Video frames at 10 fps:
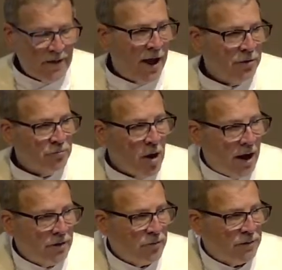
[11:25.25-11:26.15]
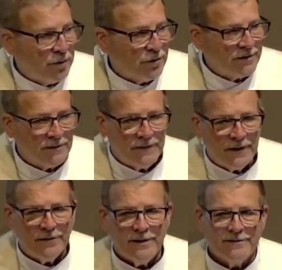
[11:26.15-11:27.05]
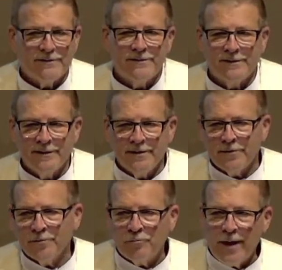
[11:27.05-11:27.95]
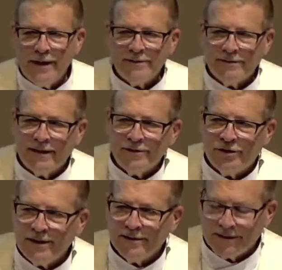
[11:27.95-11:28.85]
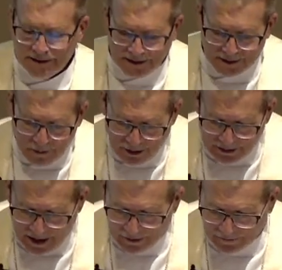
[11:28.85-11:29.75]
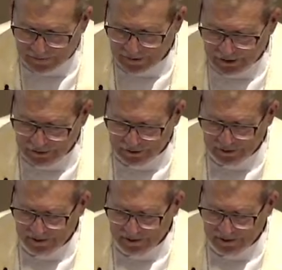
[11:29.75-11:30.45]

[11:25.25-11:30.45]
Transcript: and run with perseverance the race that Jesus has marked out for you.